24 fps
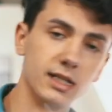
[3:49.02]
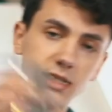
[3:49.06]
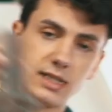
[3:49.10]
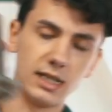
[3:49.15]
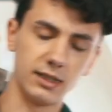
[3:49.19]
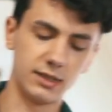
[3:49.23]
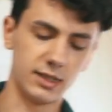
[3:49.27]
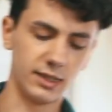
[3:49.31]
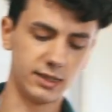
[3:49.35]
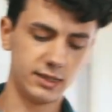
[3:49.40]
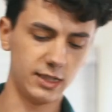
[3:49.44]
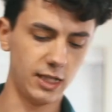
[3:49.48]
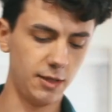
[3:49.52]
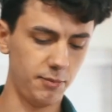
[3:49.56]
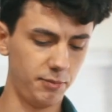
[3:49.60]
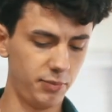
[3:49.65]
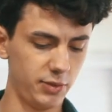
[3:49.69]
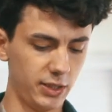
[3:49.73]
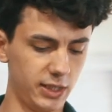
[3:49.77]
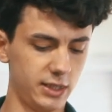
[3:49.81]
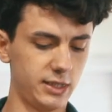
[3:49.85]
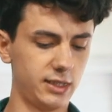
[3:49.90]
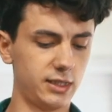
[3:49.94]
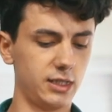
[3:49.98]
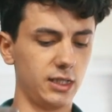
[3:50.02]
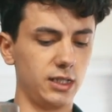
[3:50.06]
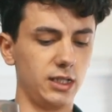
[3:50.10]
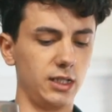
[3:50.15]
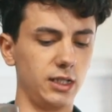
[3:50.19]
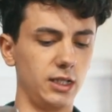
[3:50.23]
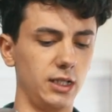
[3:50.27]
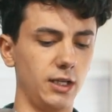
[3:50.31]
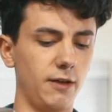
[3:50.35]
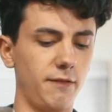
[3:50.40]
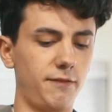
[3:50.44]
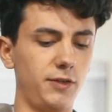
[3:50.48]
set this up, place
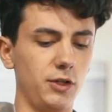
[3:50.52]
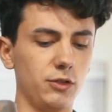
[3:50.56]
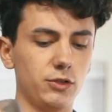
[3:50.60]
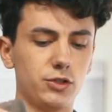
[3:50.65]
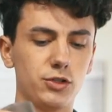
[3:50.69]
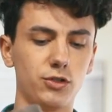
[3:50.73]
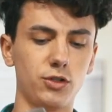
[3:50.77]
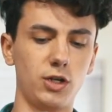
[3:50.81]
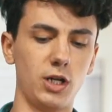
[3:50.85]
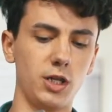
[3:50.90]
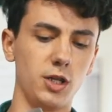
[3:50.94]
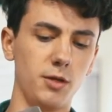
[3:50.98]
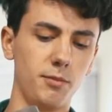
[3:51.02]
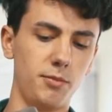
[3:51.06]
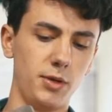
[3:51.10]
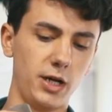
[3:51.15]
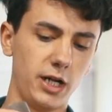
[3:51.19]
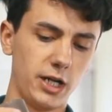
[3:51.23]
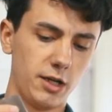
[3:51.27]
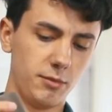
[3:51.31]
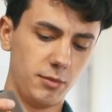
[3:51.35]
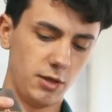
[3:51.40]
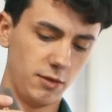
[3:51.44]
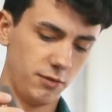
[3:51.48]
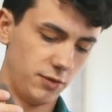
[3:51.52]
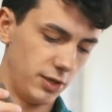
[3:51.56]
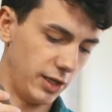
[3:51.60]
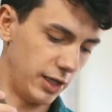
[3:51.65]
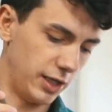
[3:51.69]
the filter on the bottom of the